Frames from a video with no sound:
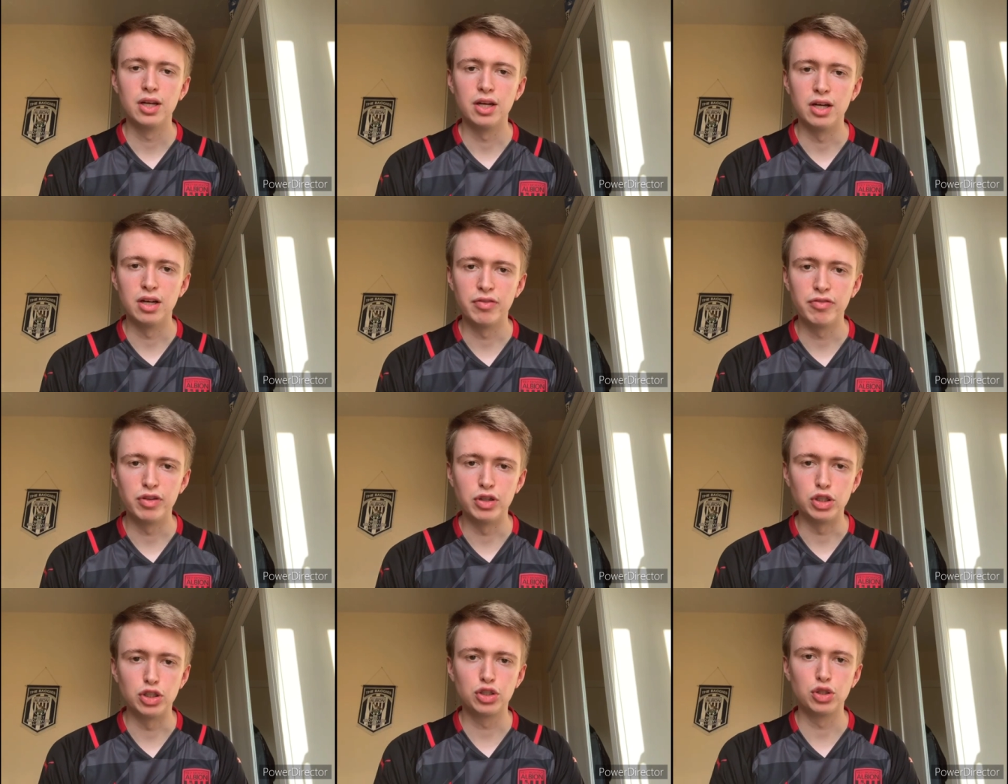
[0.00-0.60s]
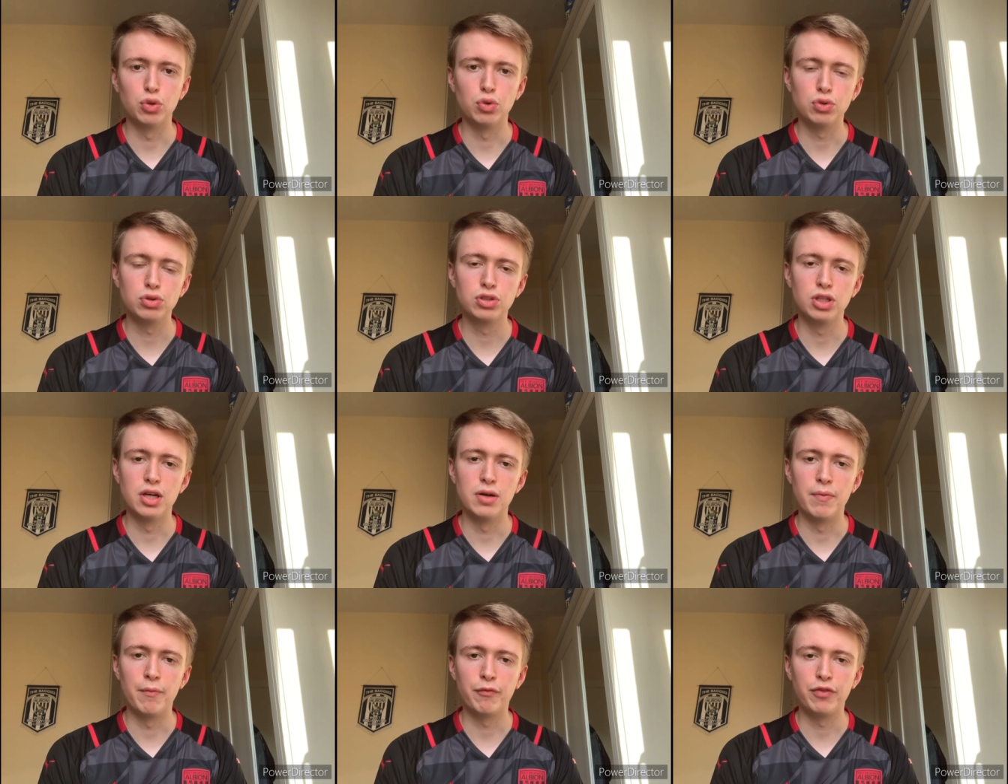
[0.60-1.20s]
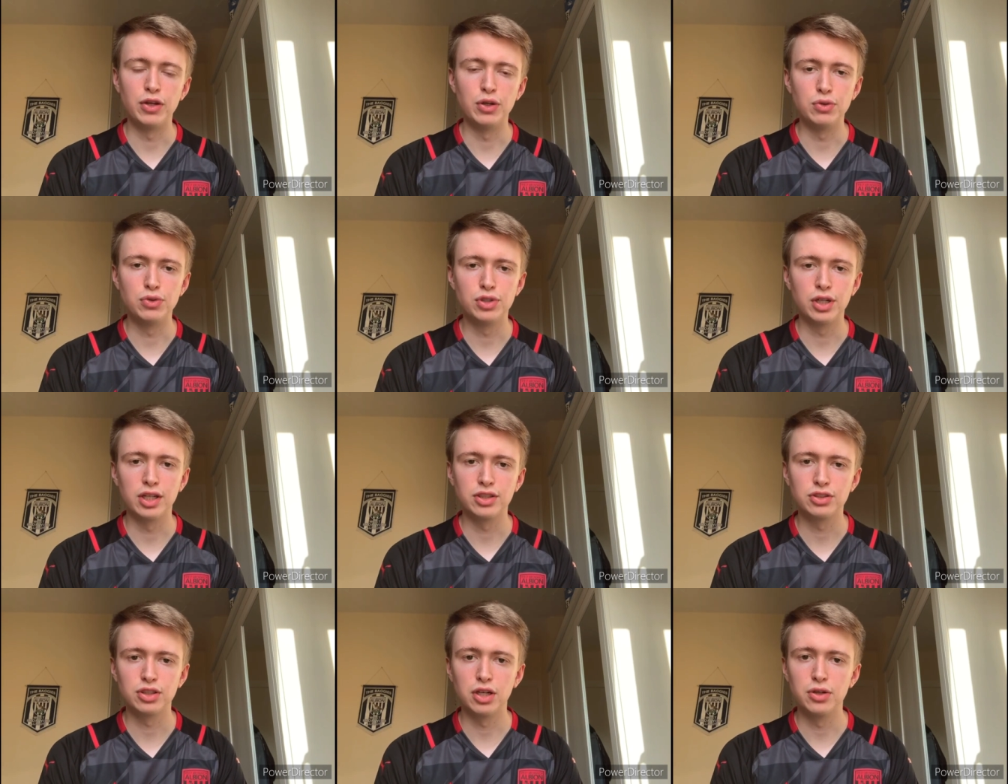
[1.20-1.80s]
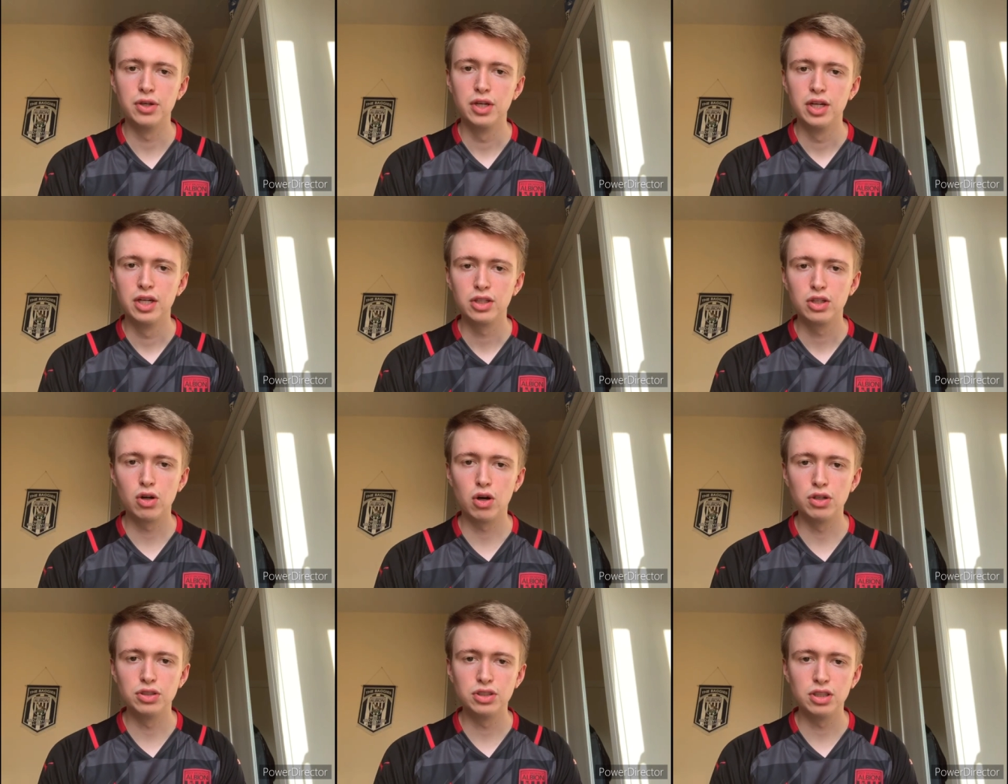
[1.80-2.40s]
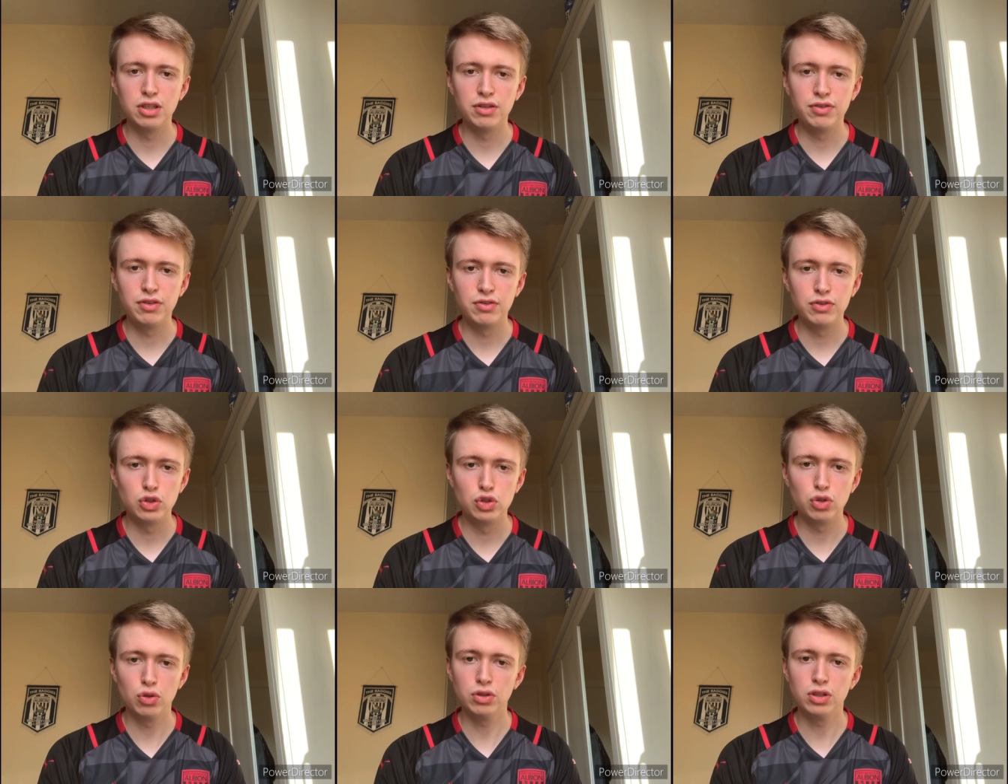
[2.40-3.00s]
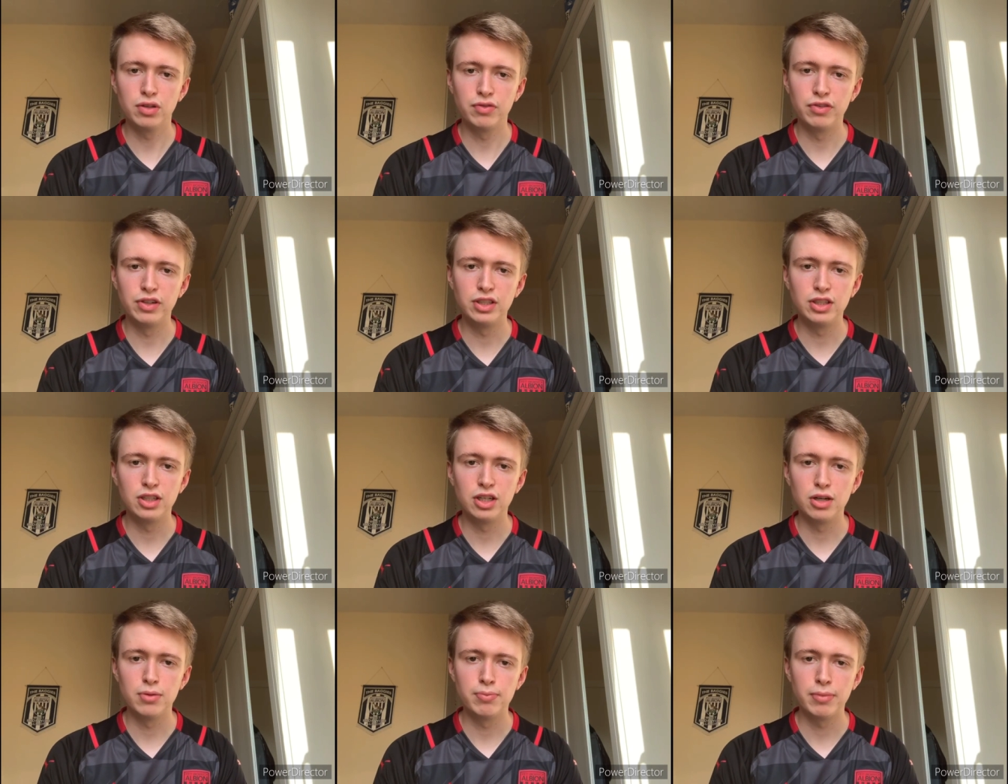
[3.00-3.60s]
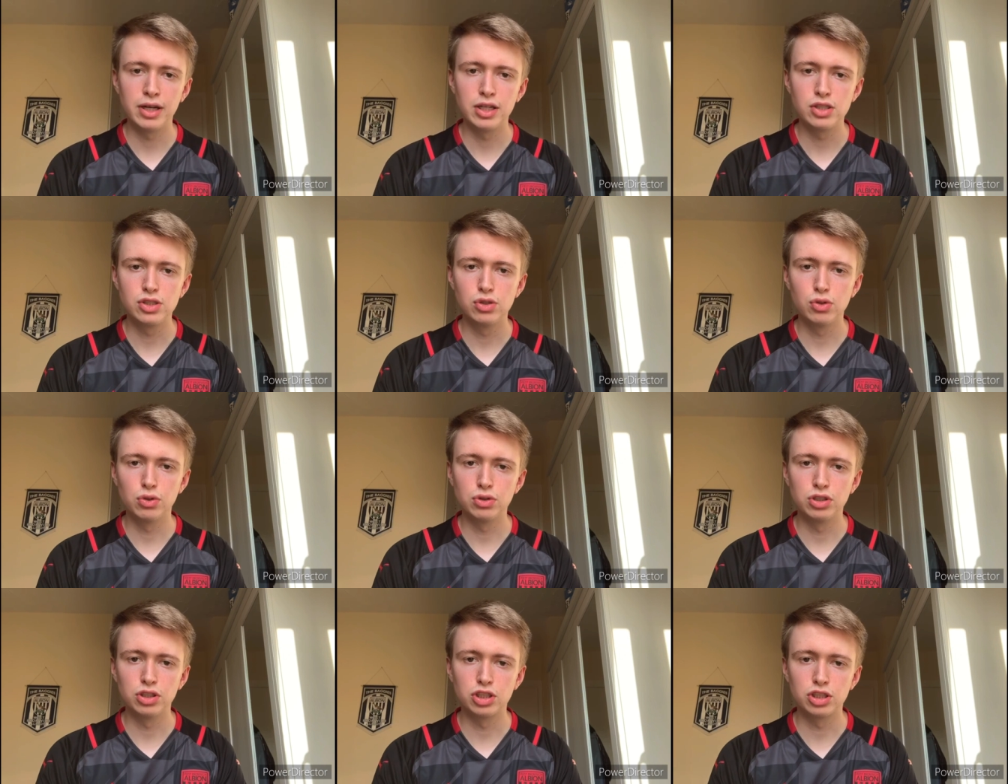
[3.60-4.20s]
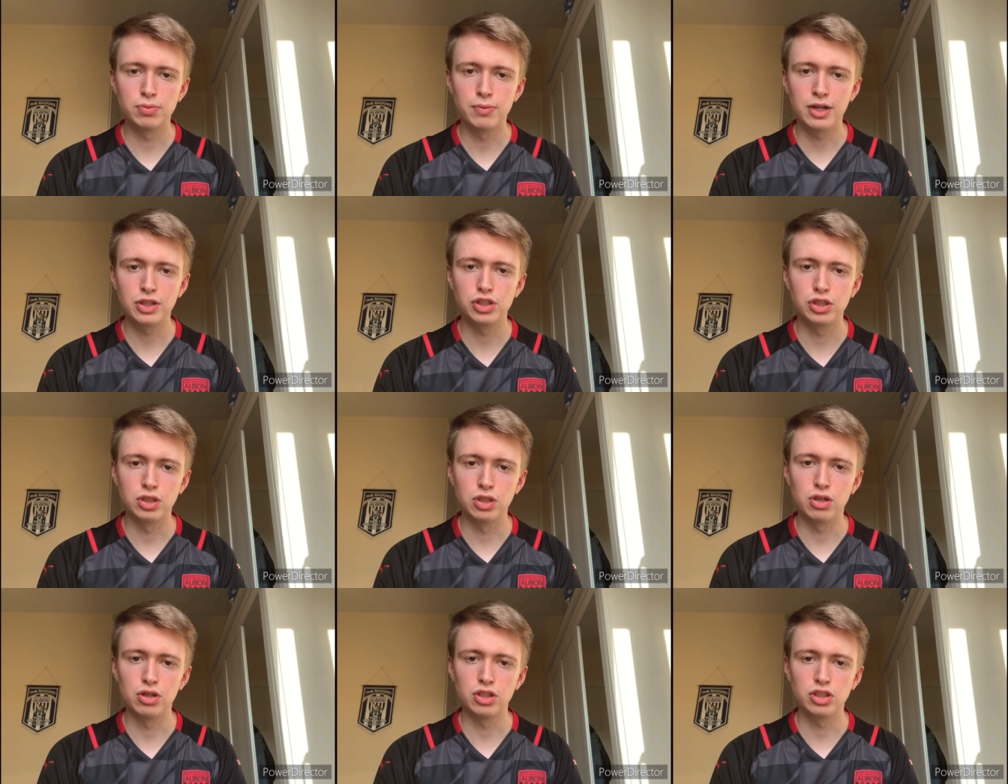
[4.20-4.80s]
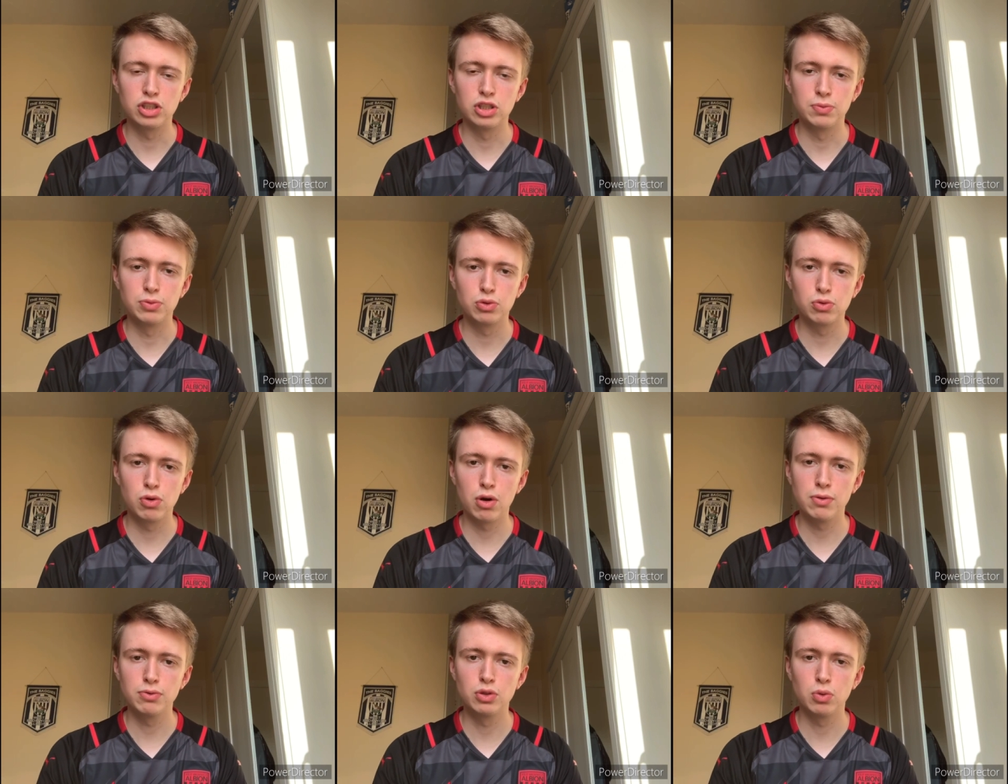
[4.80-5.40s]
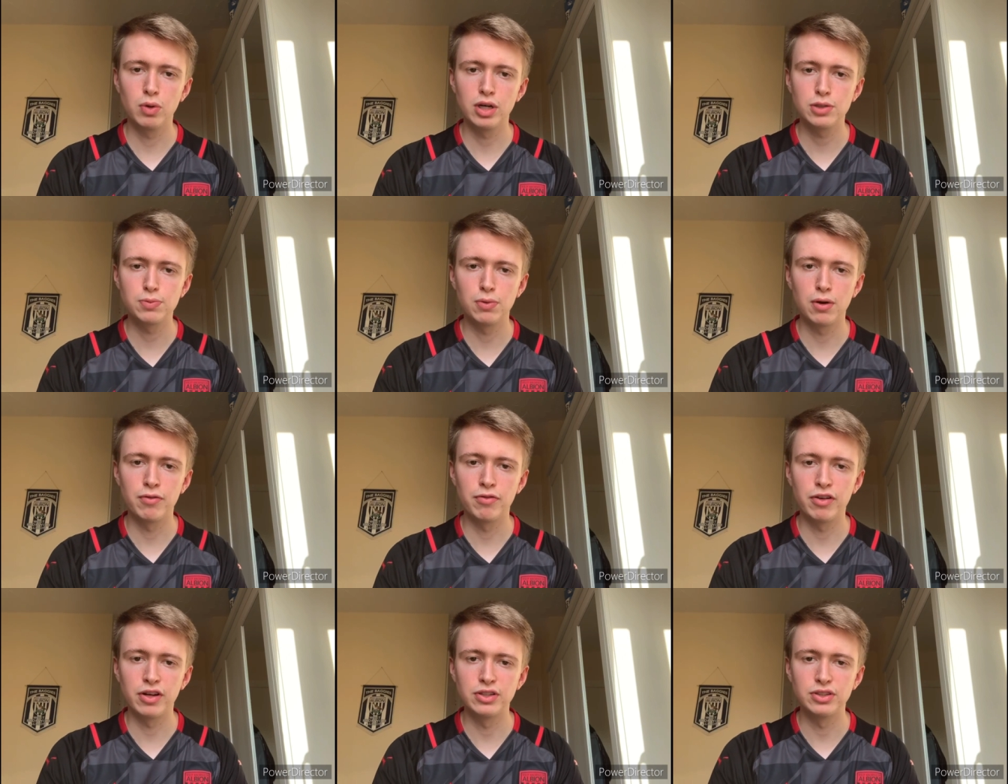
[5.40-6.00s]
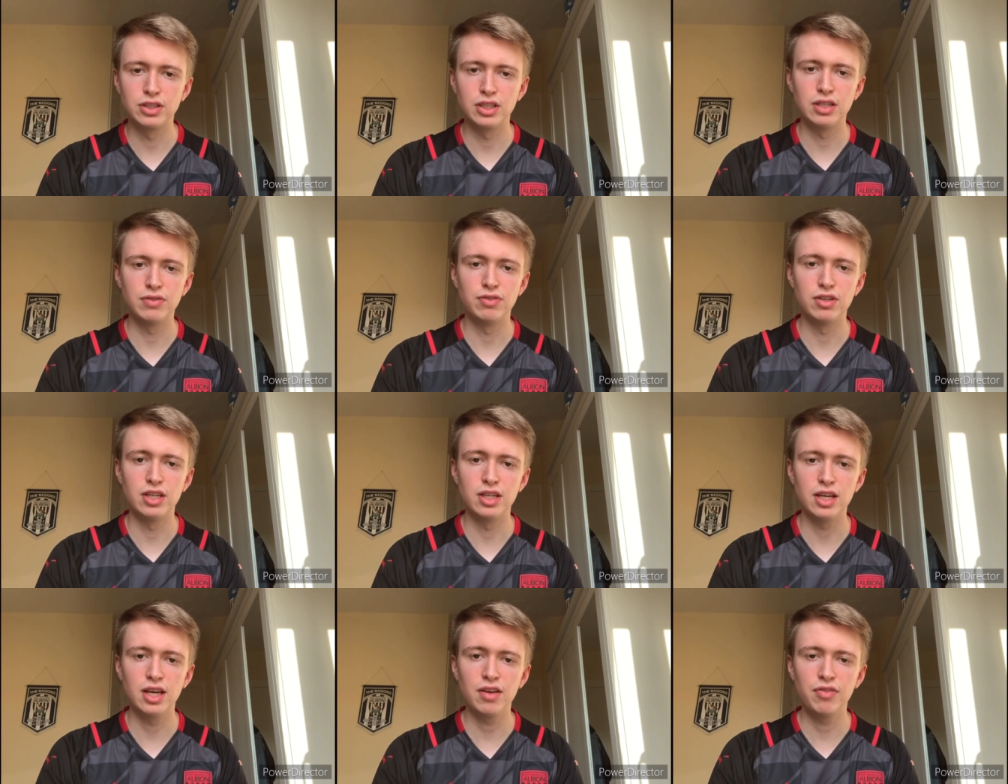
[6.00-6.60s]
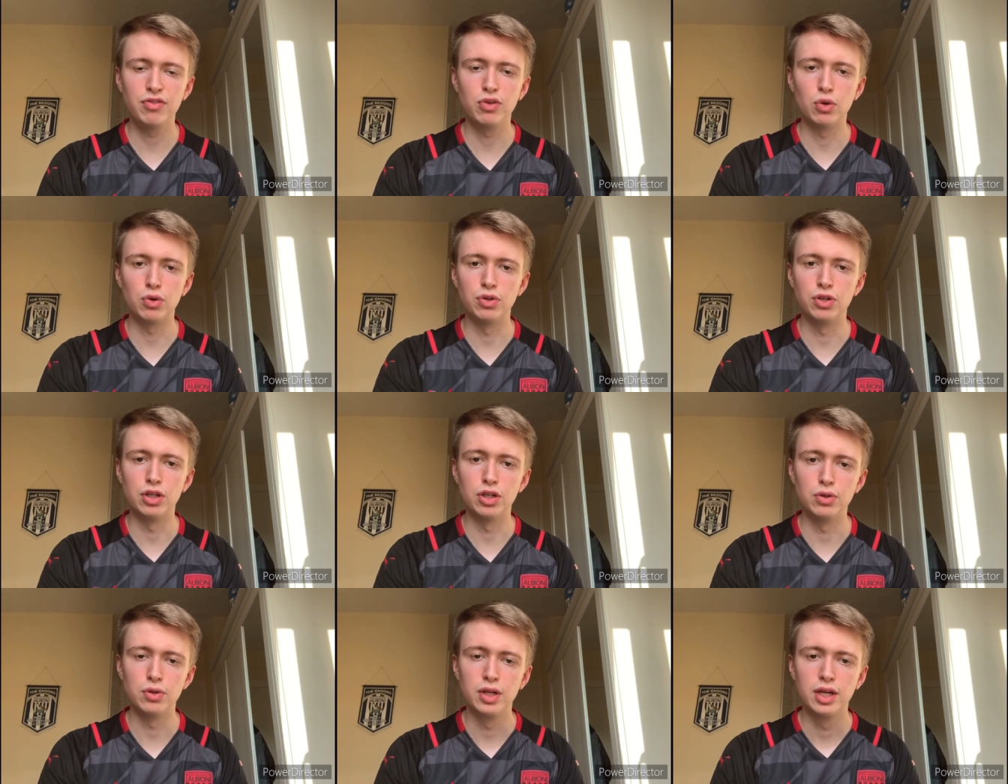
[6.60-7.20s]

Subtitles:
for the short-term future. So guys, if you've enjoyed the video, make sure to smash a like, subscribe to West Brom Fan TV if you're new,